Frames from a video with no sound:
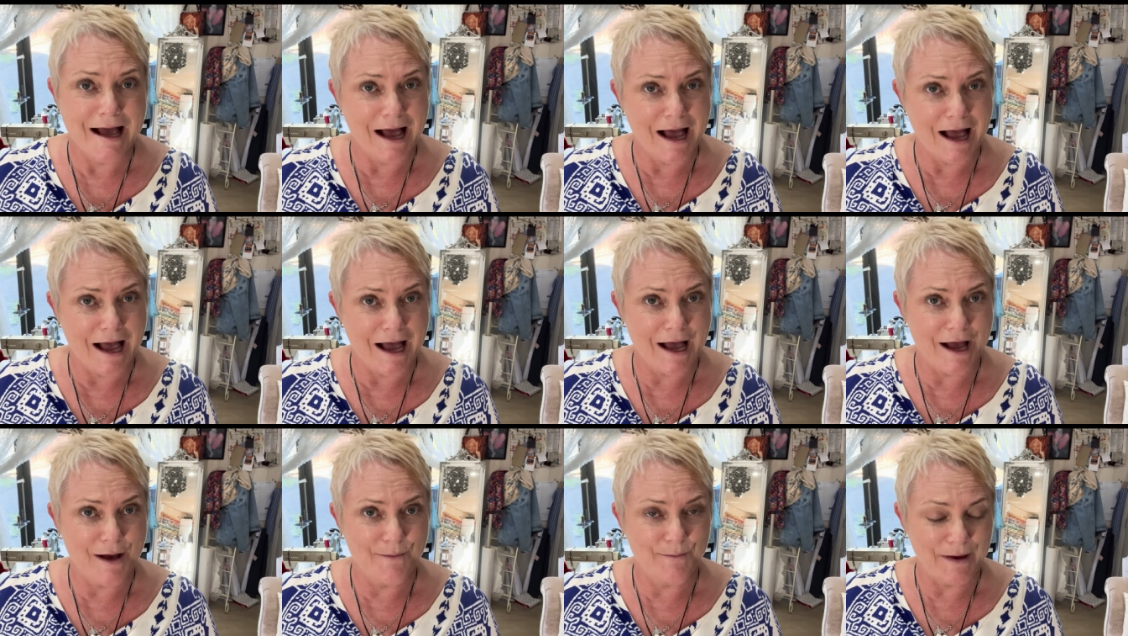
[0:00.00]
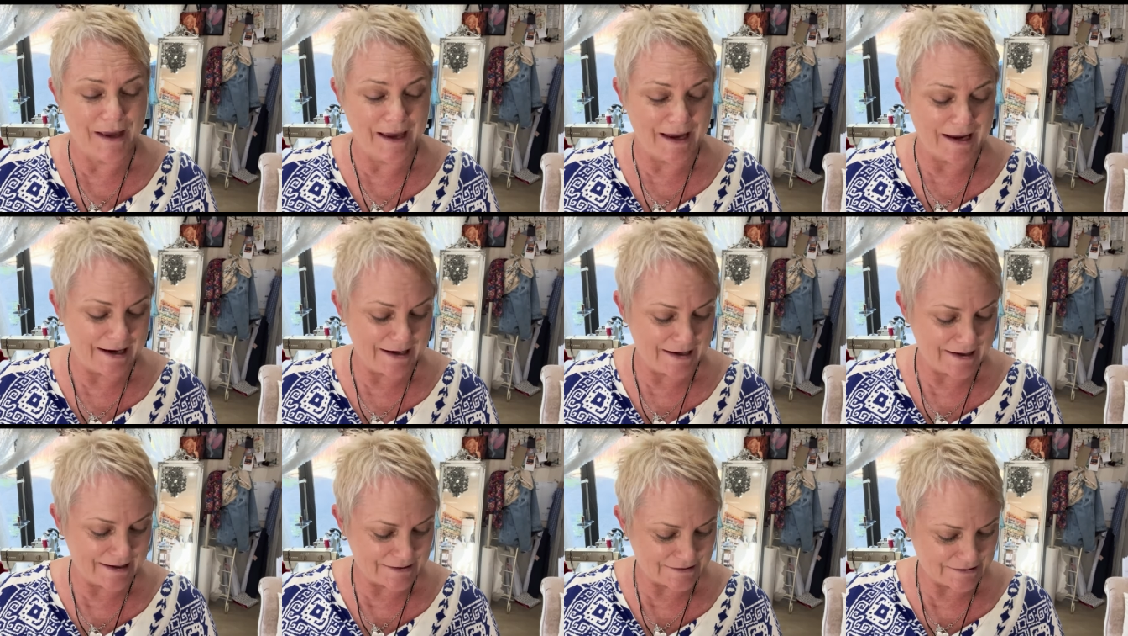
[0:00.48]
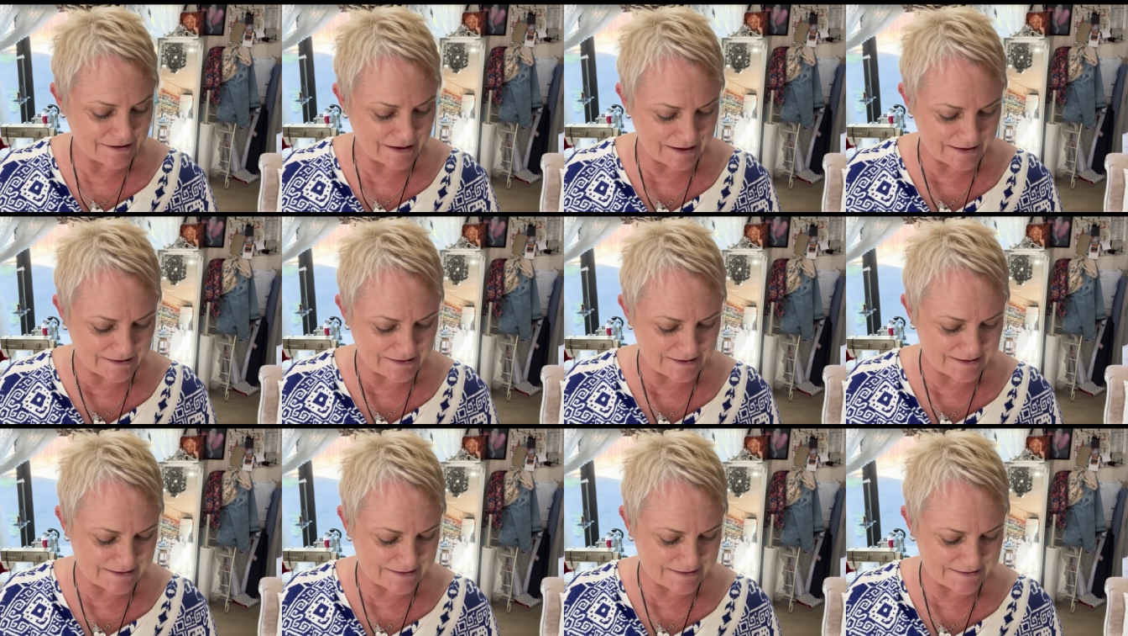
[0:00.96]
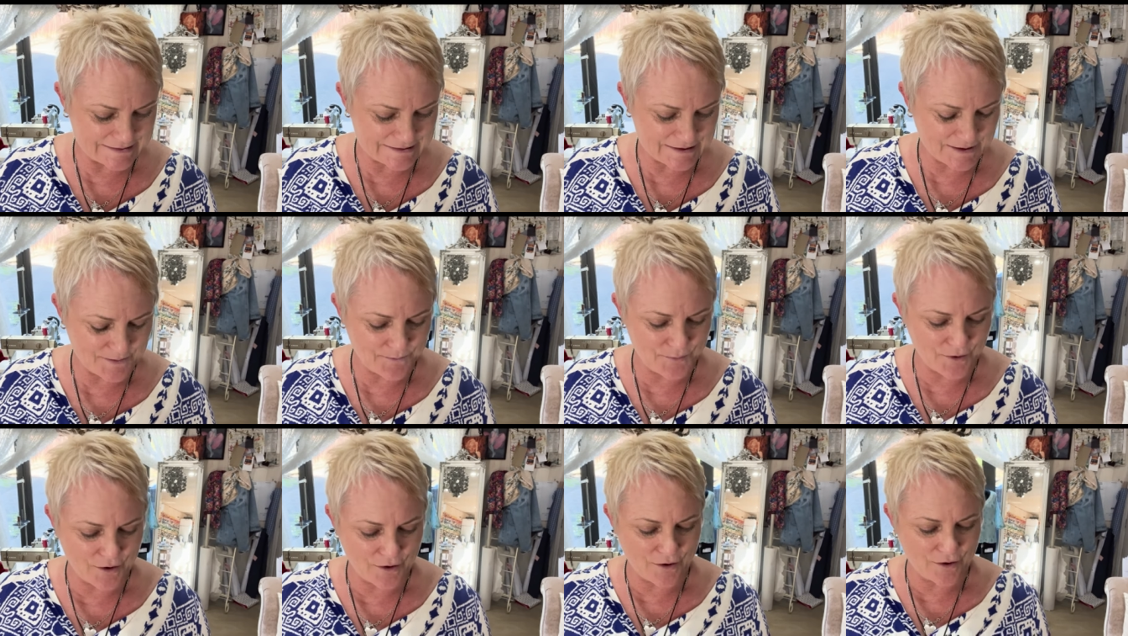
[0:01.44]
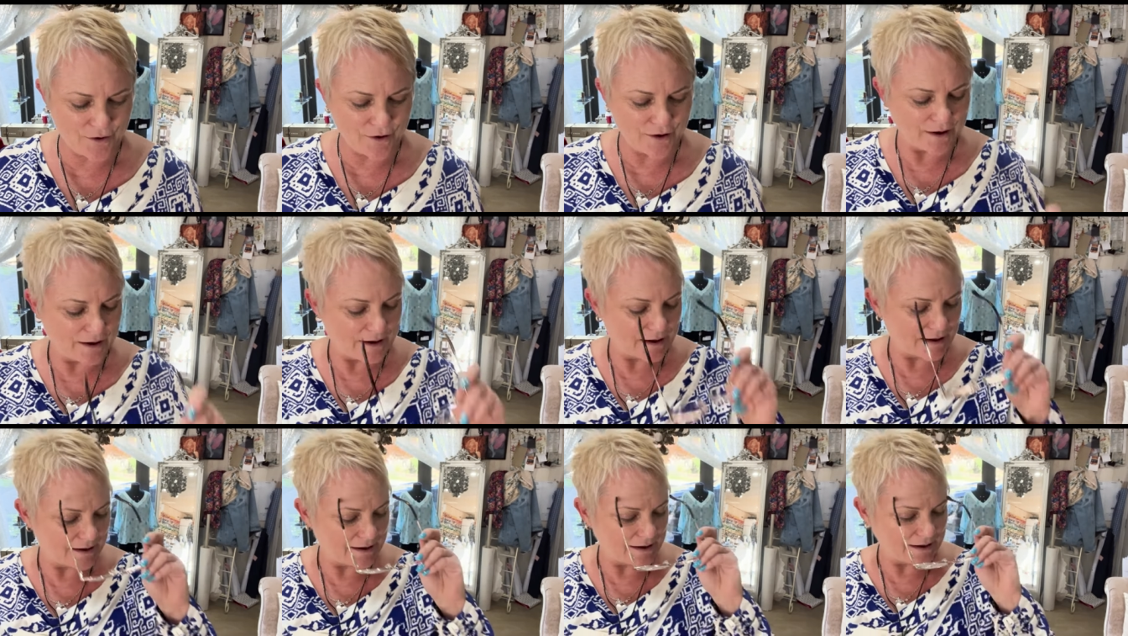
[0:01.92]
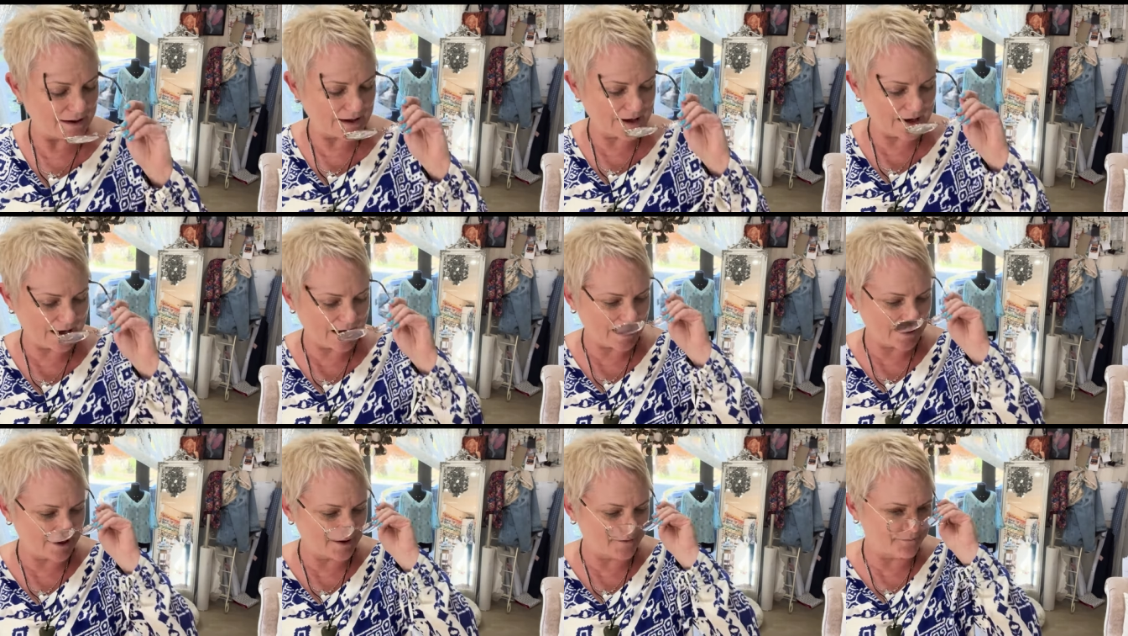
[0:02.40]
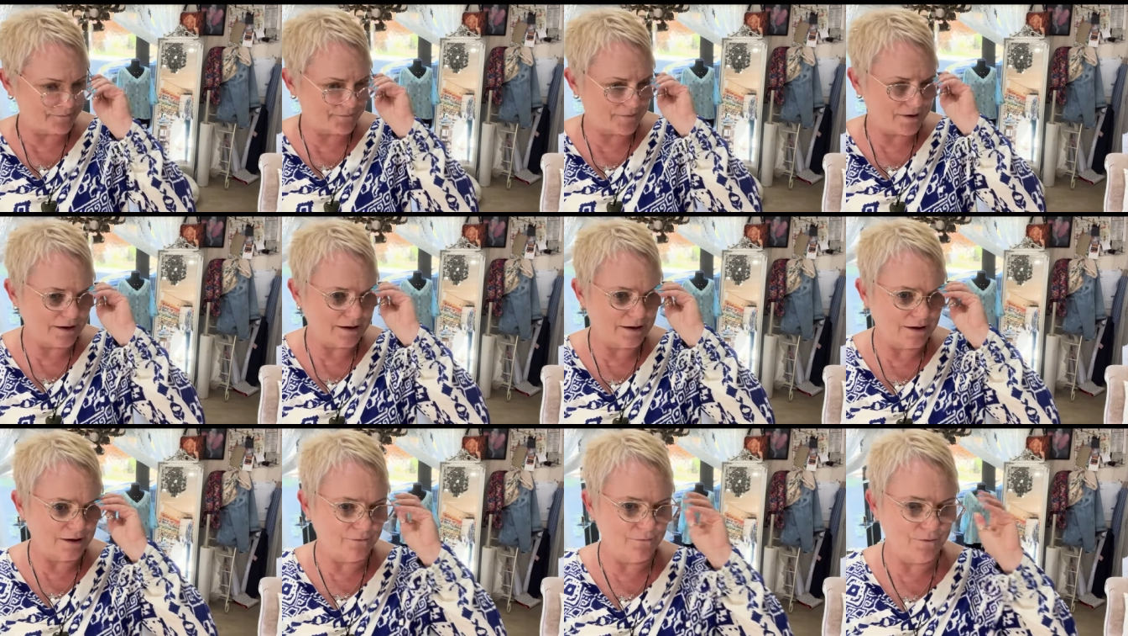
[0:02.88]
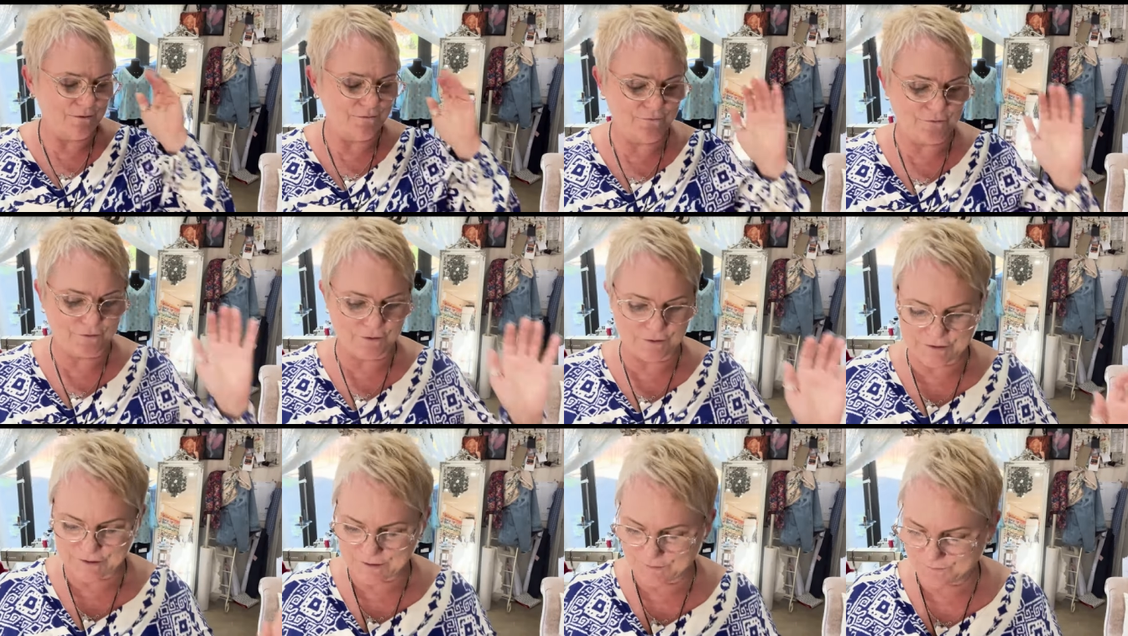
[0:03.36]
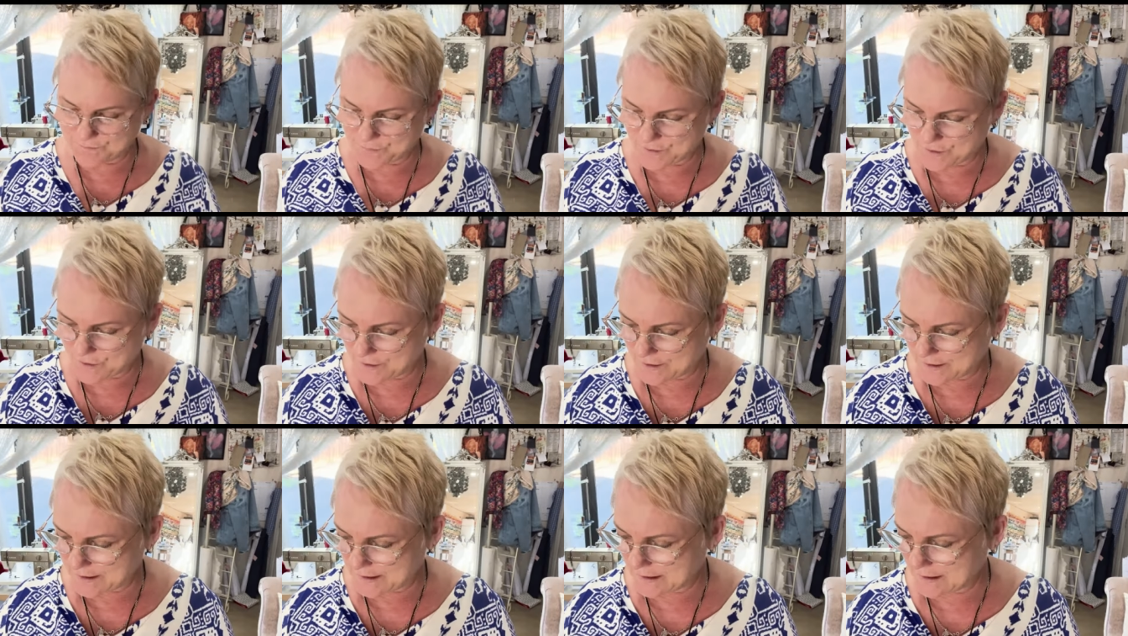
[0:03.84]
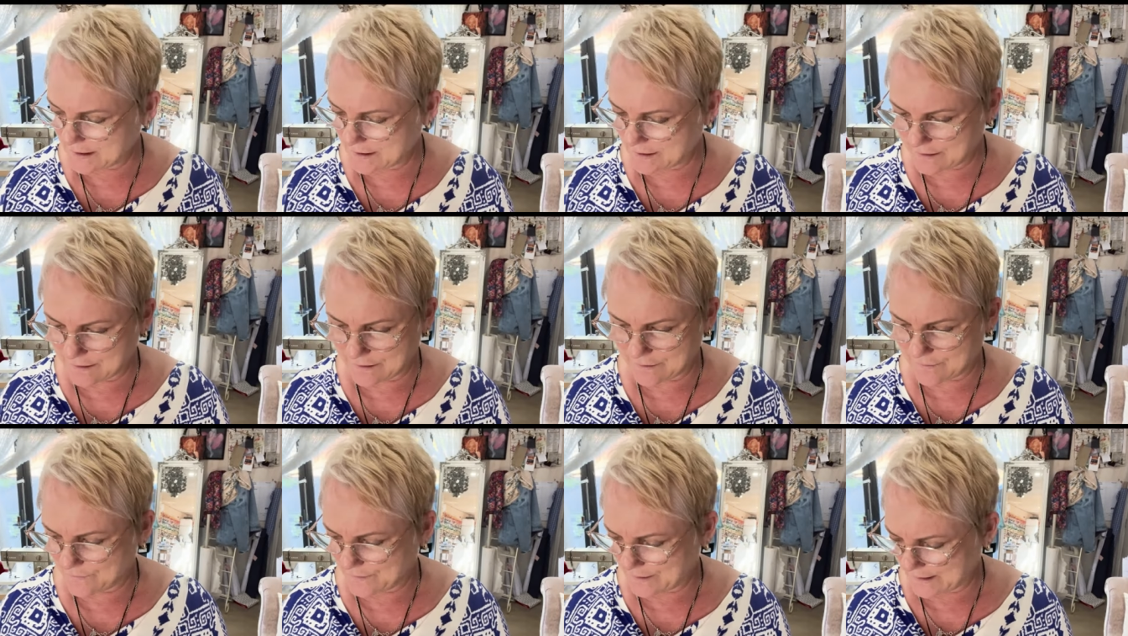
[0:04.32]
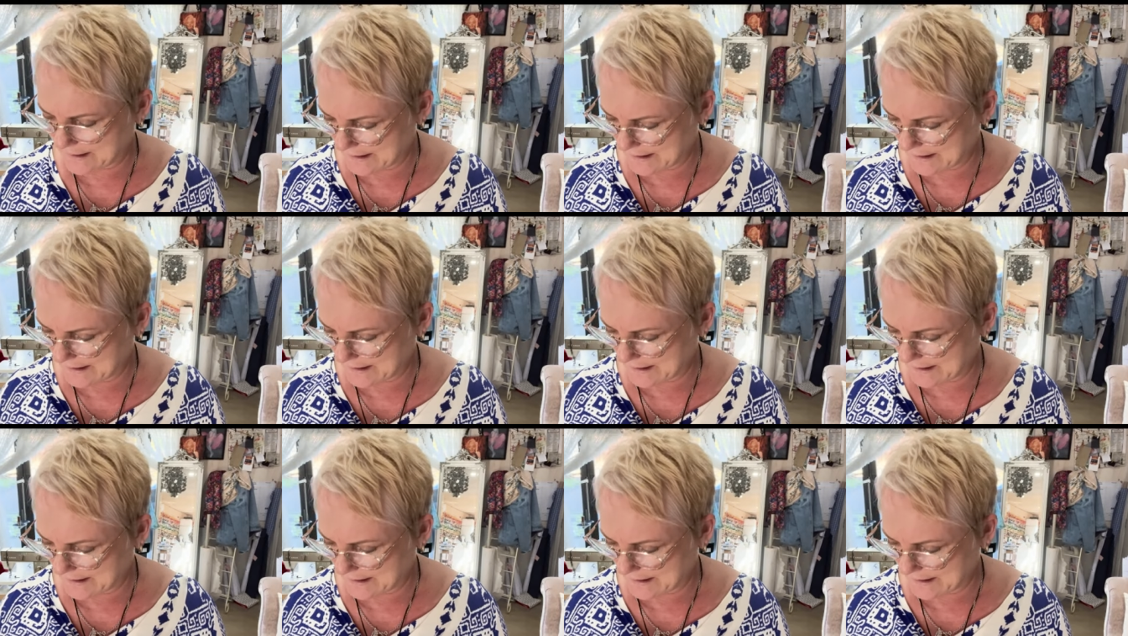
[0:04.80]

And it is by, we've got it by, oh, I